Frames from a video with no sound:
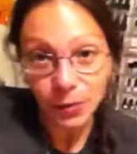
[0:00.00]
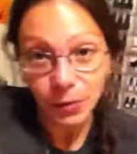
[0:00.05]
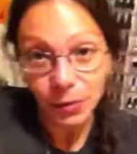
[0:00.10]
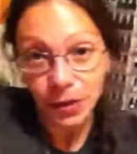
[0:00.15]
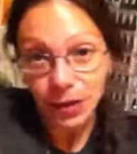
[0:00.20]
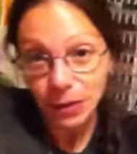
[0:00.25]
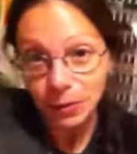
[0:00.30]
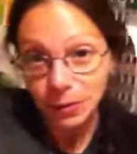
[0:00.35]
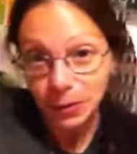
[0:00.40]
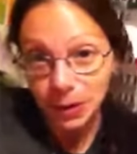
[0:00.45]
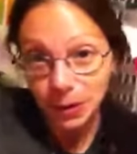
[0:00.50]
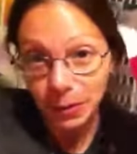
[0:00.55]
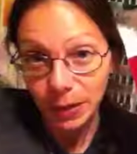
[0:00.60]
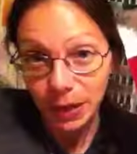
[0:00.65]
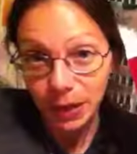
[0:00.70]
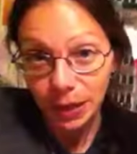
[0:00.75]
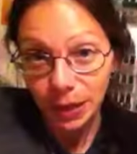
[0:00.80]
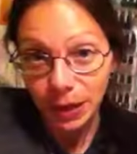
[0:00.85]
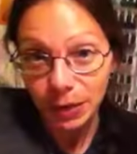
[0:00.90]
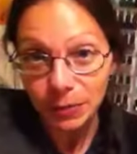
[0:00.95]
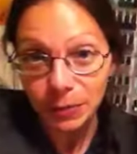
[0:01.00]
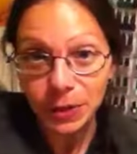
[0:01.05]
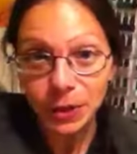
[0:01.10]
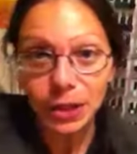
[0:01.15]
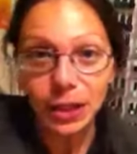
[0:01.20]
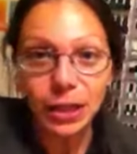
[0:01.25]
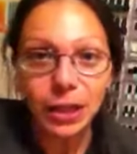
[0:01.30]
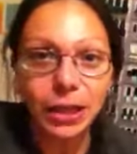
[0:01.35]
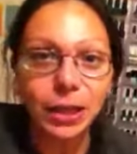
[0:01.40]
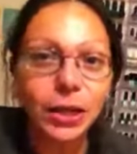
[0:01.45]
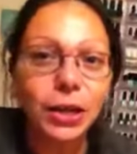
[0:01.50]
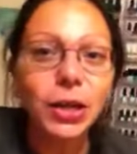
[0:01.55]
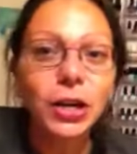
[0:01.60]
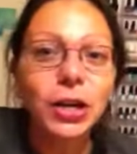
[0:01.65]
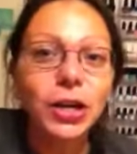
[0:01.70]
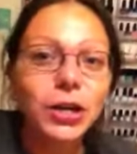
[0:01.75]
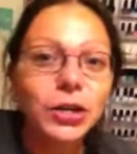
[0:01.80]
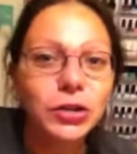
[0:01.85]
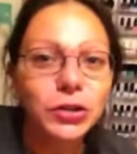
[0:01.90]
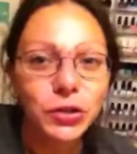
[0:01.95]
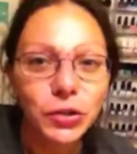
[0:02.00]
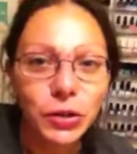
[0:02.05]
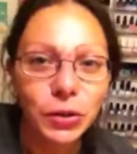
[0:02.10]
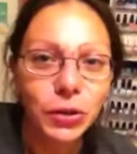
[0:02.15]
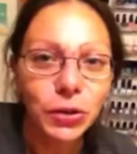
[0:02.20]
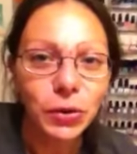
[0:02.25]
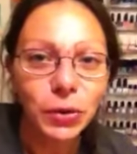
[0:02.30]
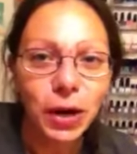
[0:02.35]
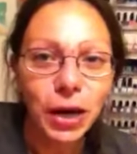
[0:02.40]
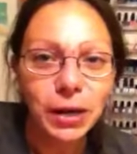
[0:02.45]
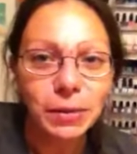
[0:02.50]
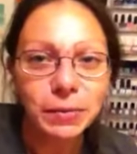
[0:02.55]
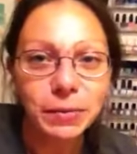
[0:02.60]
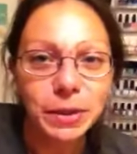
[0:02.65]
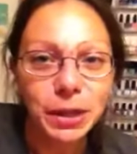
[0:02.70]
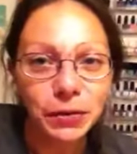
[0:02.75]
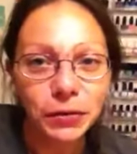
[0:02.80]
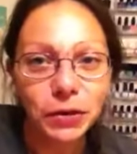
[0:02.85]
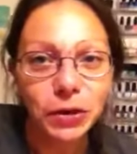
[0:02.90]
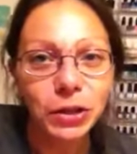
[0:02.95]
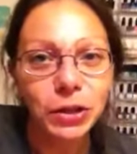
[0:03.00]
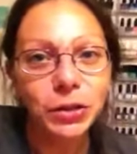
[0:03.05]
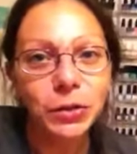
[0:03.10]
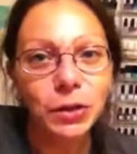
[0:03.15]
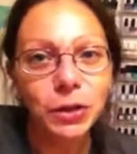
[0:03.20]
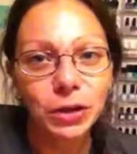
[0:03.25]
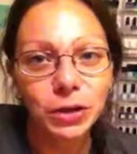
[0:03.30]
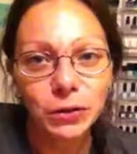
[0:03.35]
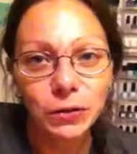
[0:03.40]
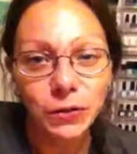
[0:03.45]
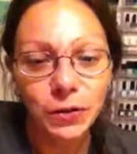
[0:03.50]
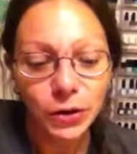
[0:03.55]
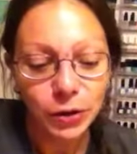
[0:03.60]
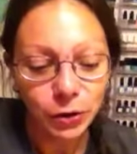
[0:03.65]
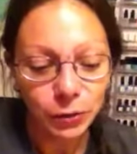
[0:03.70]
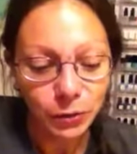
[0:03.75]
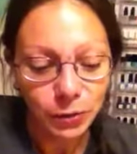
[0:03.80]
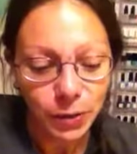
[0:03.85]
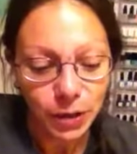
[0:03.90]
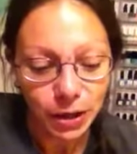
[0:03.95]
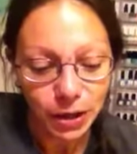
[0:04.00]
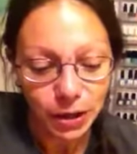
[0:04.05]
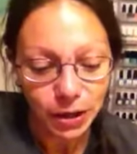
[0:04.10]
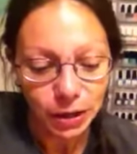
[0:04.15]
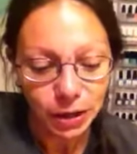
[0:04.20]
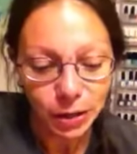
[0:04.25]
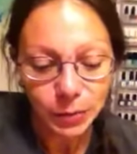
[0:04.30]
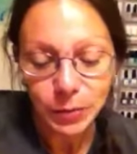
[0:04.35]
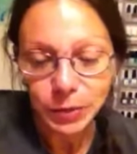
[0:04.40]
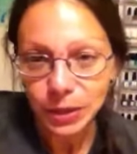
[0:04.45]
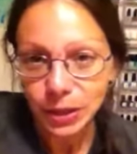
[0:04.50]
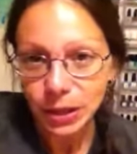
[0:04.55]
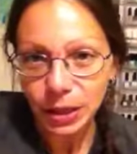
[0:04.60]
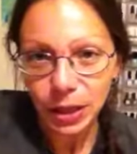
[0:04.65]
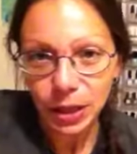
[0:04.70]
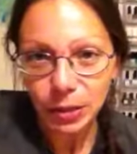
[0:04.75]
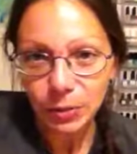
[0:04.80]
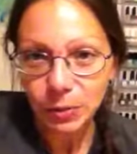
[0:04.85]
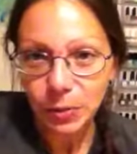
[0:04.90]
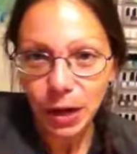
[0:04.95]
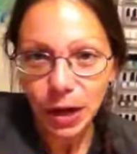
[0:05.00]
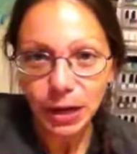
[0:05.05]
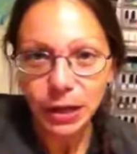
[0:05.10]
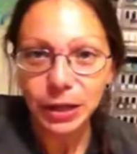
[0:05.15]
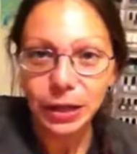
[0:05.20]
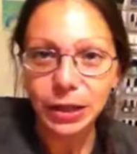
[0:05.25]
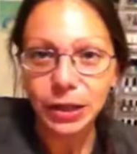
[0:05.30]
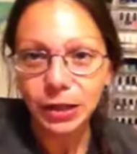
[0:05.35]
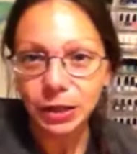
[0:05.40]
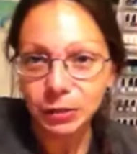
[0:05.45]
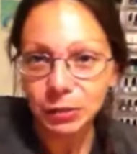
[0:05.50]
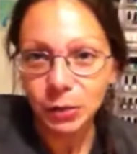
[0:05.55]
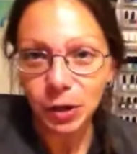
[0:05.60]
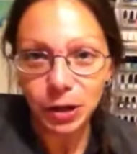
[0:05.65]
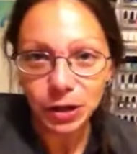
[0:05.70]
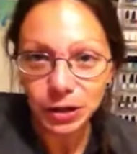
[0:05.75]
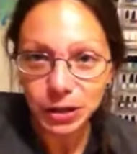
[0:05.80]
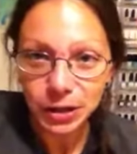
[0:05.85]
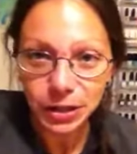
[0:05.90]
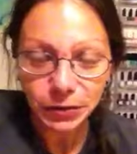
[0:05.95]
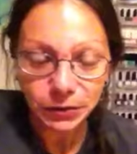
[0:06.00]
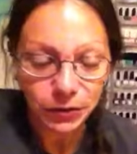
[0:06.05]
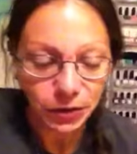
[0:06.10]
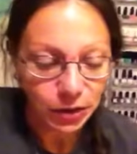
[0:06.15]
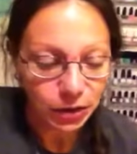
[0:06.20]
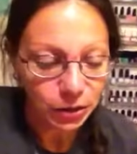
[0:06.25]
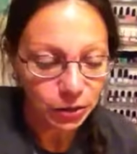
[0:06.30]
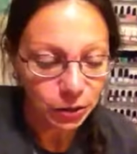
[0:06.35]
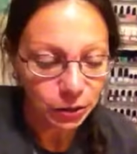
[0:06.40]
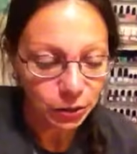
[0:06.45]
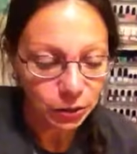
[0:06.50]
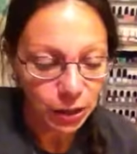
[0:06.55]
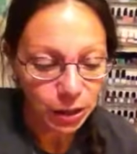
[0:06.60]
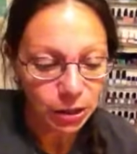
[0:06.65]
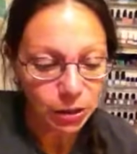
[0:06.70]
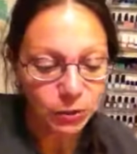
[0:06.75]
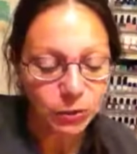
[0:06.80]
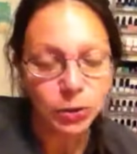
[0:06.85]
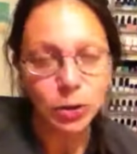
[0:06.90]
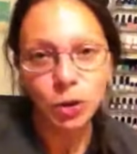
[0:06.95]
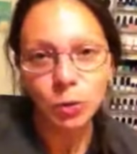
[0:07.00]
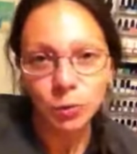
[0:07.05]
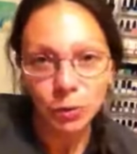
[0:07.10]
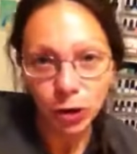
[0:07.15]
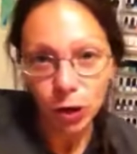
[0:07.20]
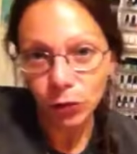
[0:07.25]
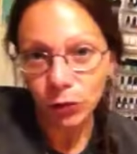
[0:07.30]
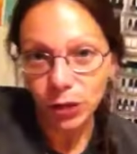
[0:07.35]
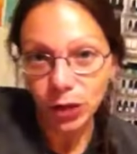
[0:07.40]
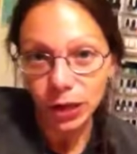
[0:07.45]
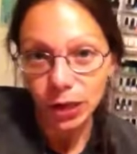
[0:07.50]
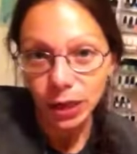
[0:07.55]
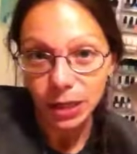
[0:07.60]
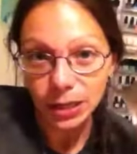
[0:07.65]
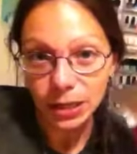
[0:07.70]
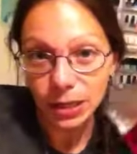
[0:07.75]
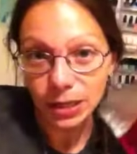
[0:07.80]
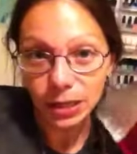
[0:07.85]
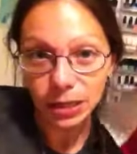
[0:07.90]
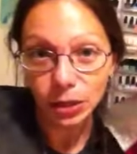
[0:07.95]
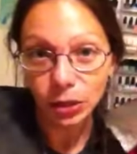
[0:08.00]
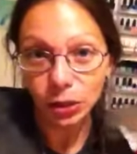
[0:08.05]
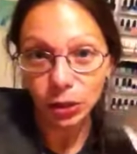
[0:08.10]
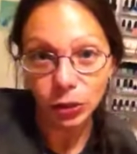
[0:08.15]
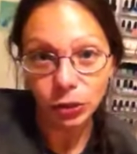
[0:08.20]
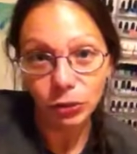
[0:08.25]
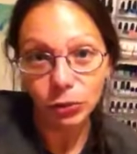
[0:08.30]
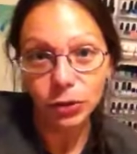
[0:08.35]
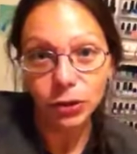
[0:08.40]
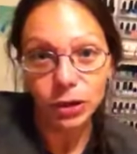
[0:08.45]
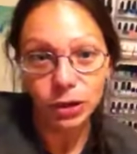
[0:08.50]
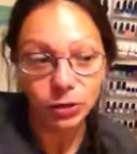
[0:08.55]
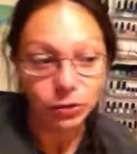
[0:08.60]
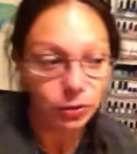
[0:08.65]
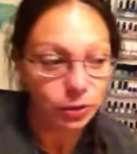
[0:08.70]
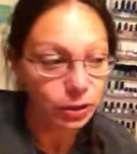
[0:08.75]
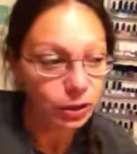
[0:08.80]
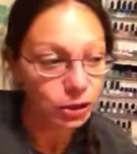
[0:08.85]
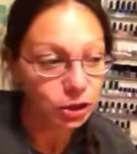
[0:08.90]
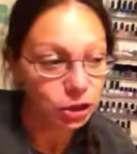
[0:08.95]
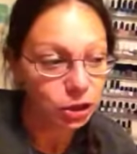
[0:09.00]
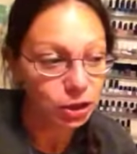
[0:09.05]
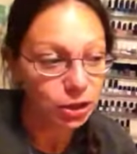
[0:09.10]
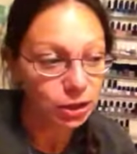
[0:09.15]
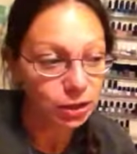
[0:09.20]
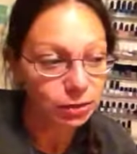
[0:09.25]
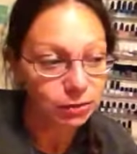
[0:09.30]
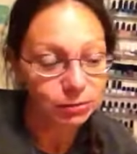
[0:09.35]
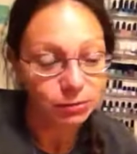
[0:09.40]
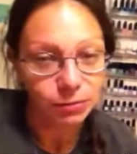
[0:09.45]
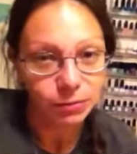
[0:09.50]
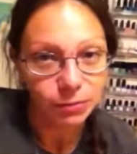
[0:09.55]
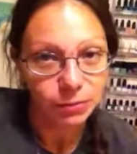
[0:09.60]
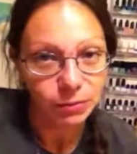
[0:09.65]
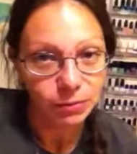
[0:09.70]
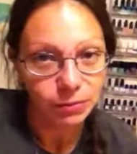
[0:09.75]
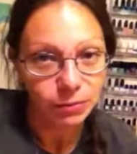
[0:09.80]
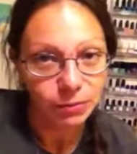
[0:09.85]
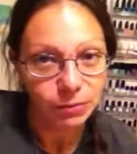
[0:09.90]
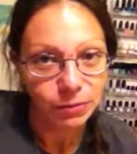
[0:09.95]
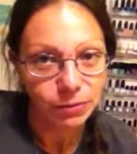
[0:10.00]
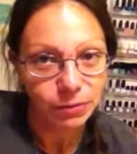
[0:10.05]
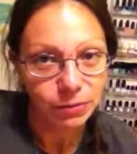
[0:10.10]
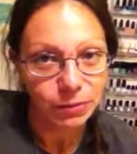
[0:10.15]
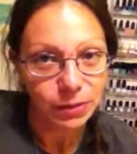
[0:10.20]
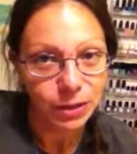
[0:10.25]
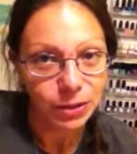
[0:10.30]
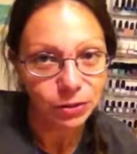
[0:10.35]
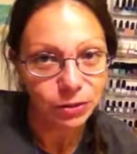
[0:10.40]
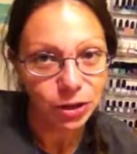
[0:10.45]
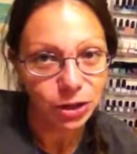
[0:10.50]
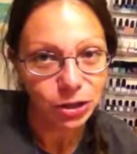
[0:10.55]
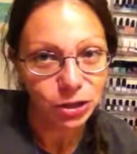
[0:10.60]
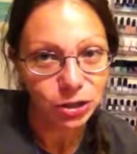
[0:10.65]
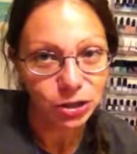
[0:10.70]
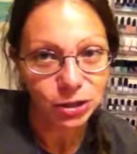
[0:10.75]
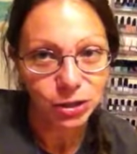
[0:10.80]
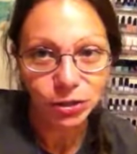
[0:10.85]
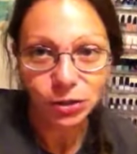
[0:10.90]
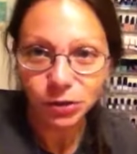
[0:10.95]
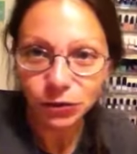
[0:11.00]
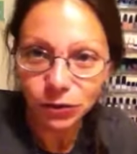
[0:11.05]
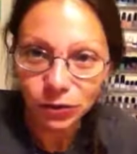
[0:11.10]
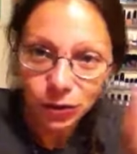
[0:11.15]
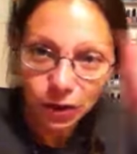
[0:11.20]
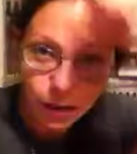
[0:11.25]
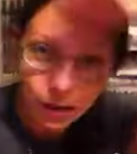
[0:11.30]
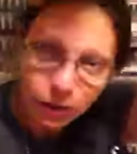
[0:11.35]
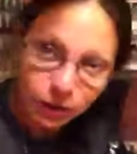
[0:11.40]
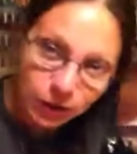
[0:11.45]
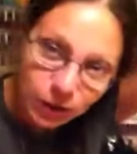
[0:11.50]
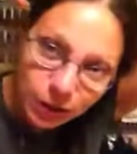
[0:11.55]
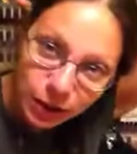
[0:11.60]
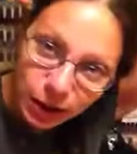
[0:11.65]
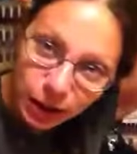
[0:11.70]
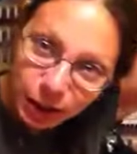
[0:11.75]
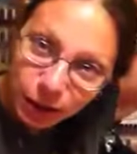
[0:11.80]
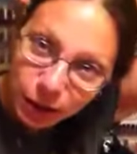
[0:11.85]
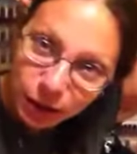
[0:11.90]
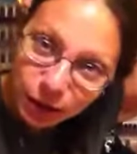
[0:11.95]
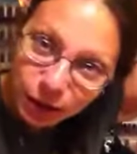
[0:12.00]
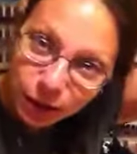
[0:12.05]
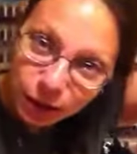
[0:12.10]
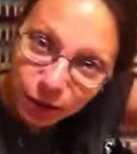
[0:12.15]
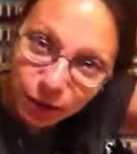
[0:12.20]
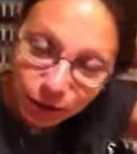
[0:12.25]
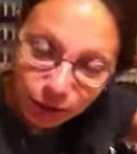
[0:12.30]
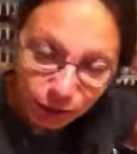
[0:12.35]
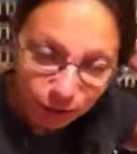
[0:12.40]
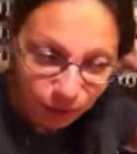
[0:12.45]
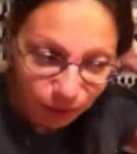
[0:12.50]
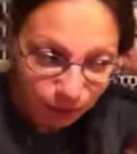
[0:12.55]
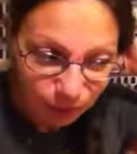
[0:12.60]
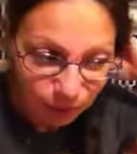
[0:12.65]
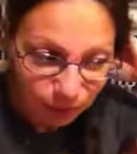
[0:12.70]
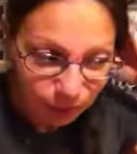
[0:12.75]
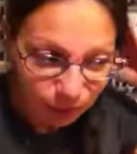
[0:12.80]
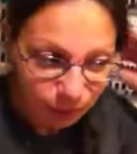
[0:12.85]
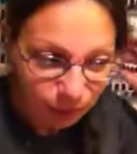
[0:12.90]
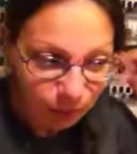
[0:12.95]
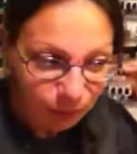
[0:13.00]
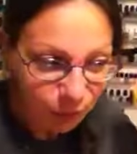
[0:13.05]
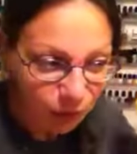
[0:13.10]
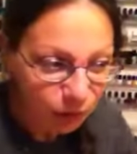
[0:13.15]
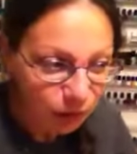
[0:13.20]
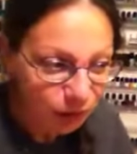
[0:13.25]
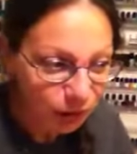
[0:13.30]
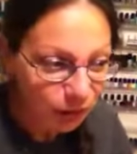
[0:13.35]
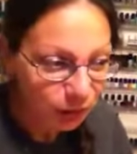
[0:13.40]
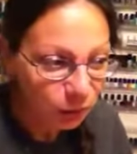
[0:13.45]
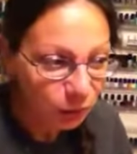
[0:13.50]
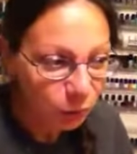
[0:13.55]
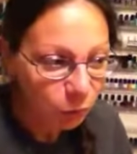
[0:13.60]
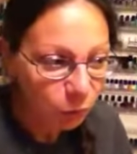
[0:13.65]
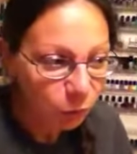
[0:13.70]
my Ipsy bag came today, so I'm definitely going to film a Ipsy unbagging unboxing video. I know it's open already. Yes, I did look through it. I totally cheated. That scratching sound over there is the kitten. Merlin,